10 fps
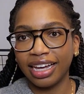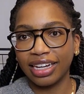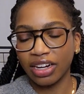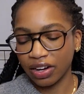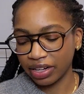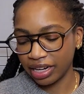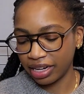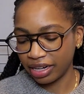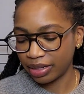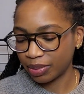
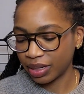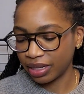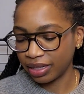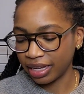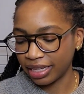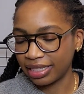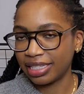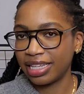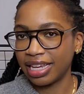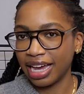cardigan as well as
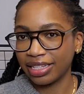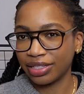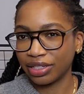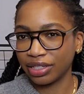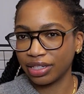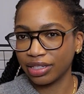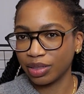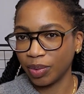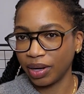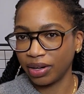the Esther
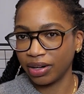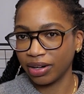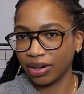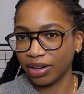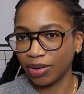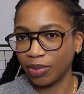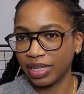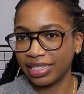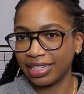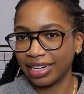sweater are
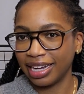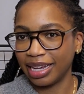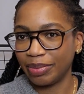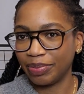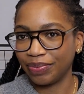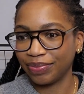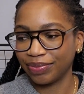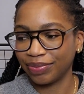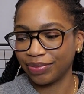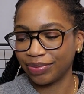ones that I'm
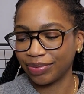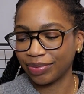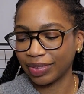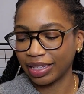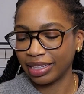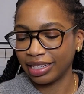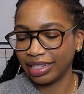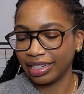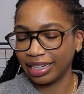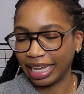
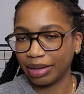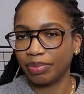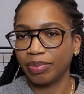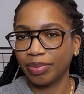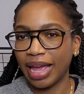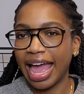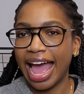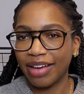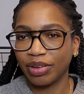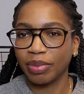like
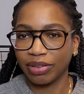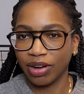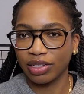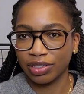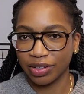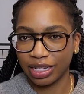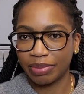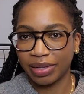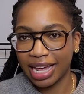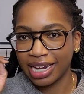have on my roster that I'm
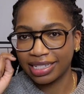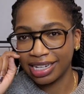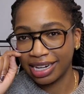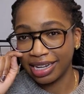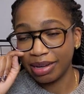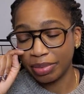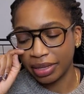planning to knit up.